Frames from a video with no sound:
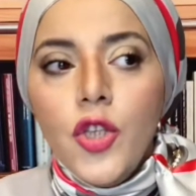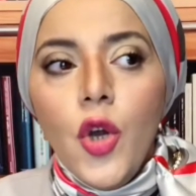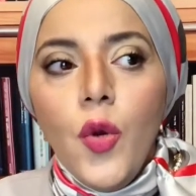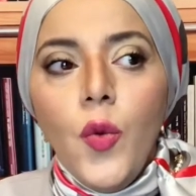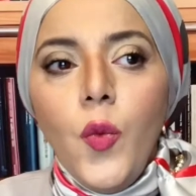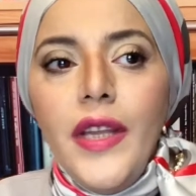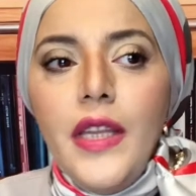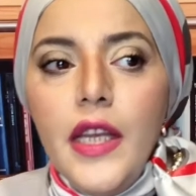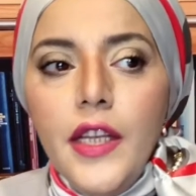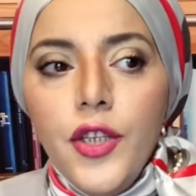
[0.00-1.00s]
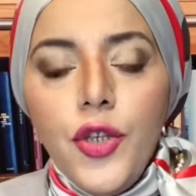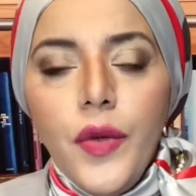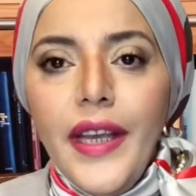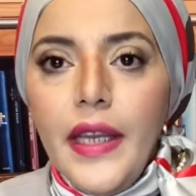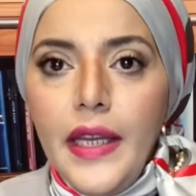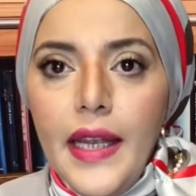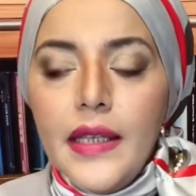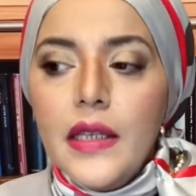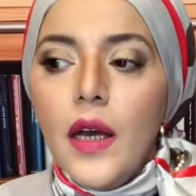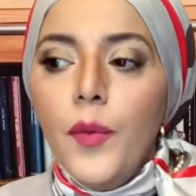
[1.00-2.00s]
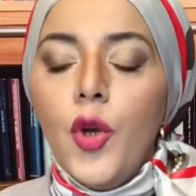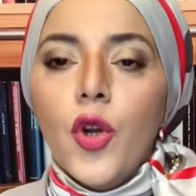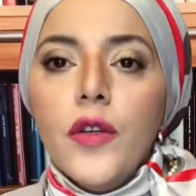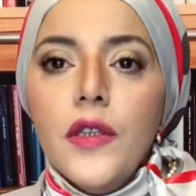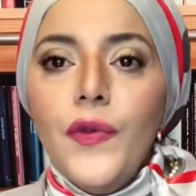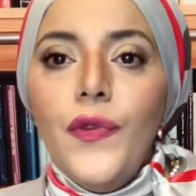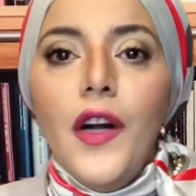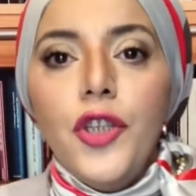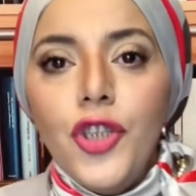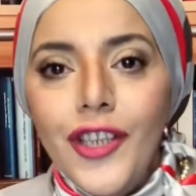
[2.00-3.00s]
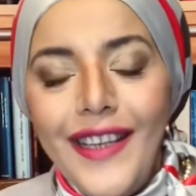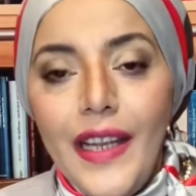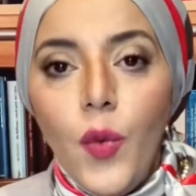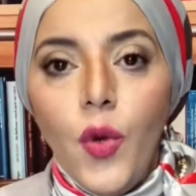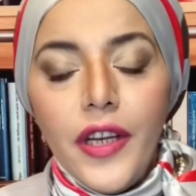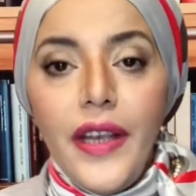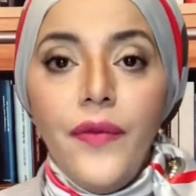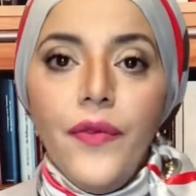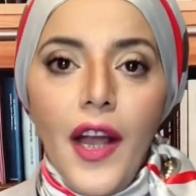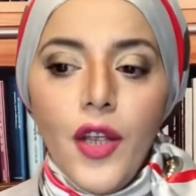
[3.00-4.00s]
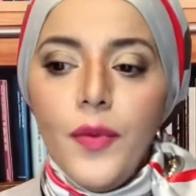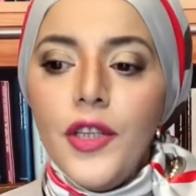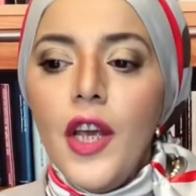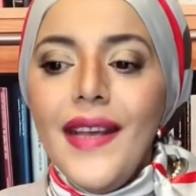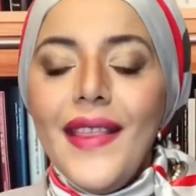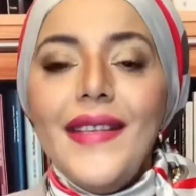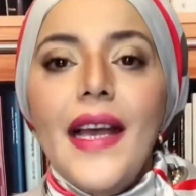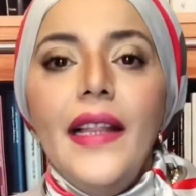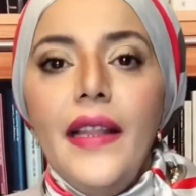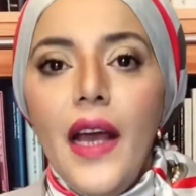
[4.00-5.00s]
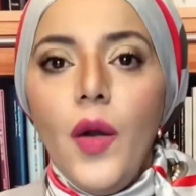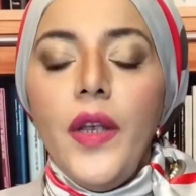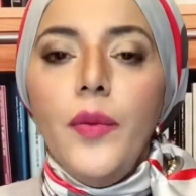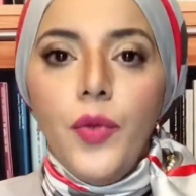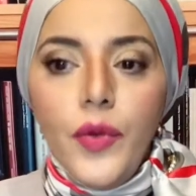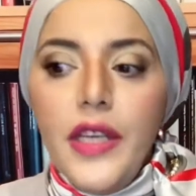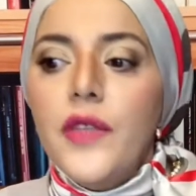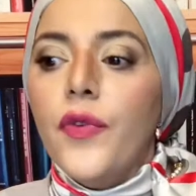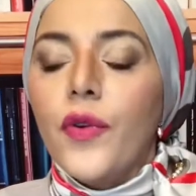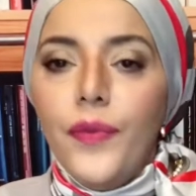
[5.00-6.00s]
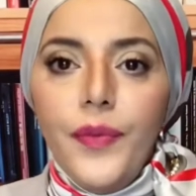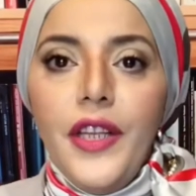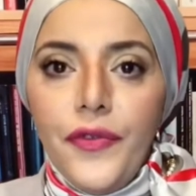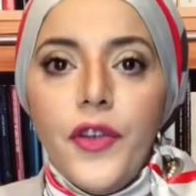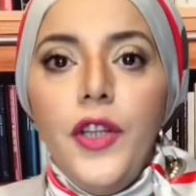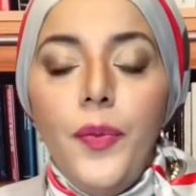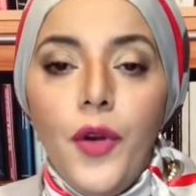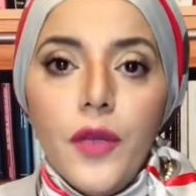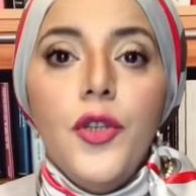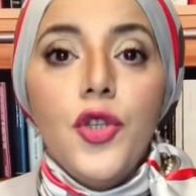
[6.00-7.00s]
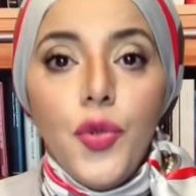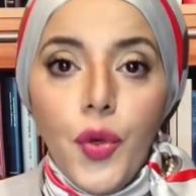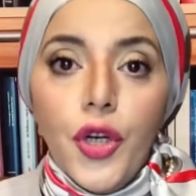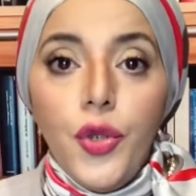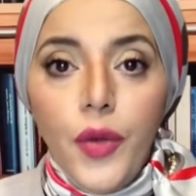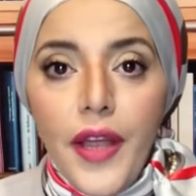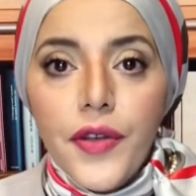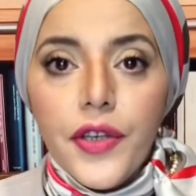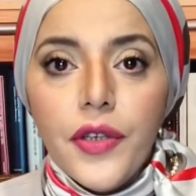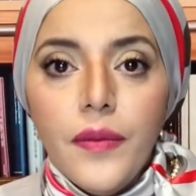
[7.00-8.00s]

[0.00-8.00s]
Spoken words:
so we need to create some cross-functional work environment that allow employees from different departments to work together.